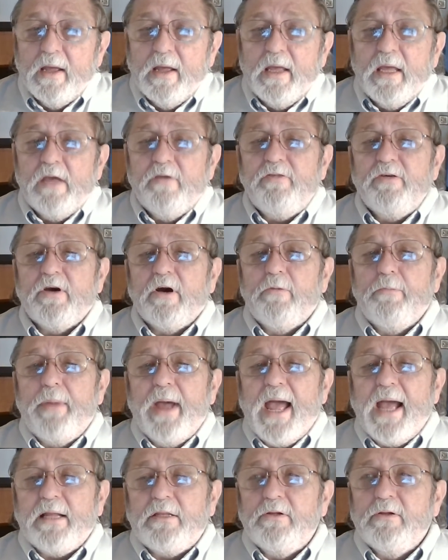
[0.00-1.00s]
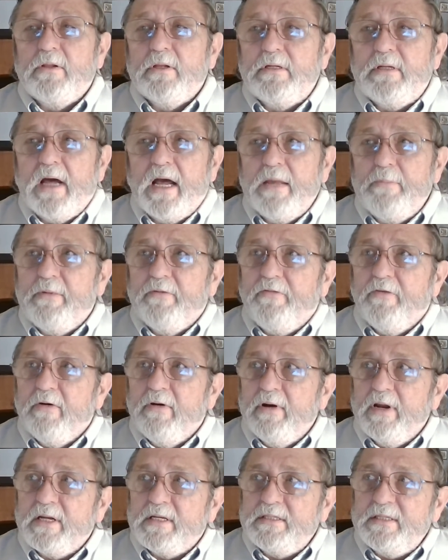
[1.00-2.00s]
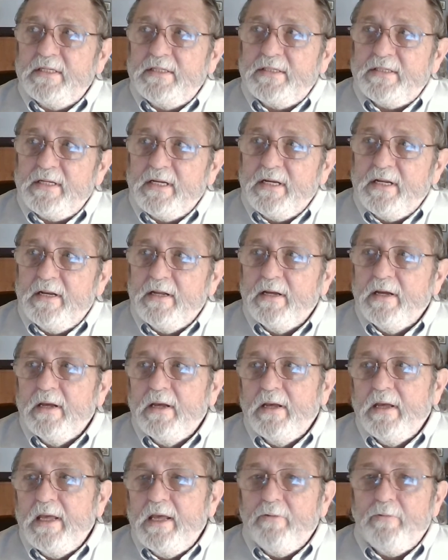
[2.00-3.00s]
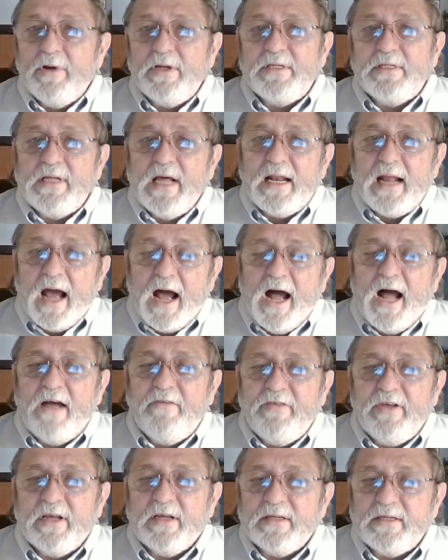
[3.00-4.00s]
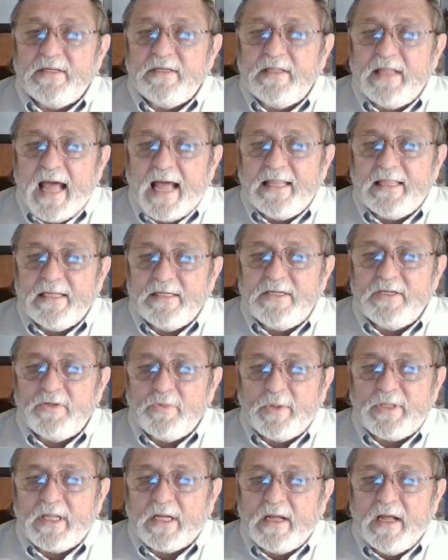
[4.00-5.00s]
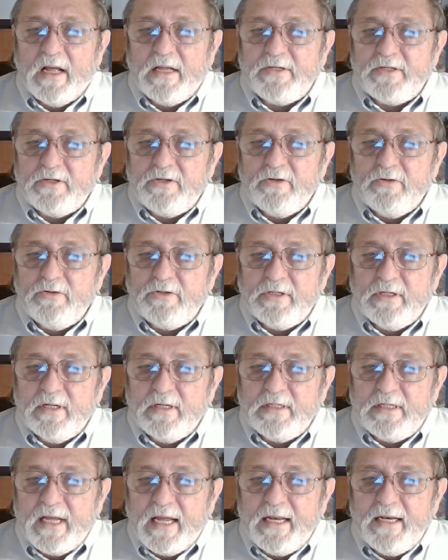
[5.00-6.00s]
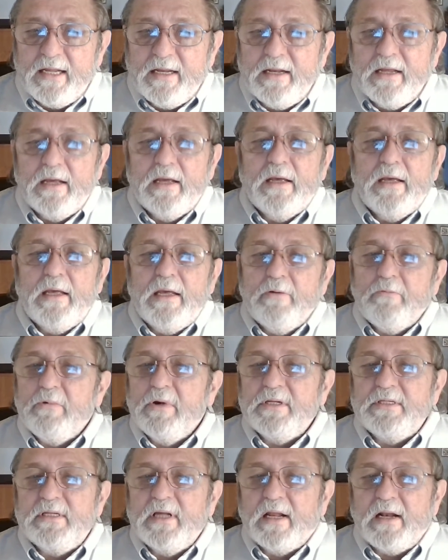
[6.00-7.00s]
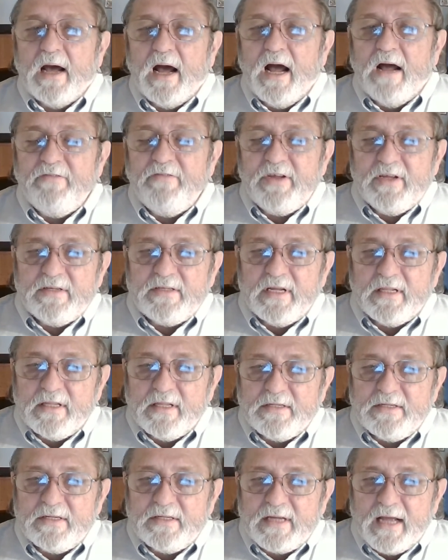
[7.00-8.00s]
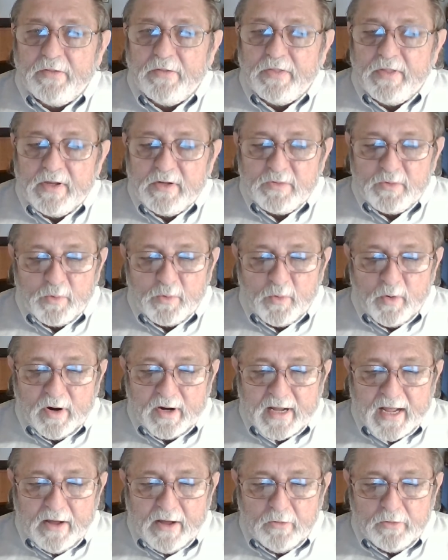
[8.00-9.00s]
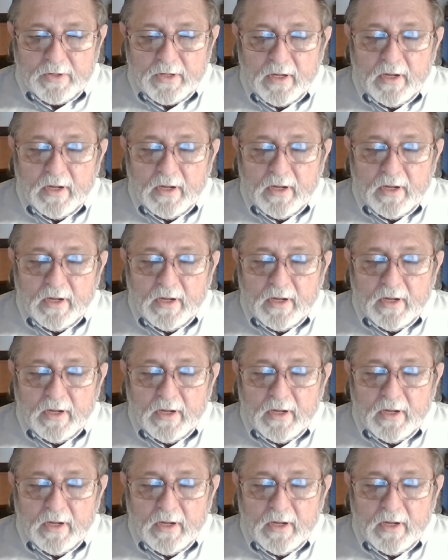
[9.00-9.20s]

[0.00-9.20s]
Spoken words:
If you go back to the time before it existed, it was not obvious that this is what the Constitution intended. It was not obvious that this is how things would work out.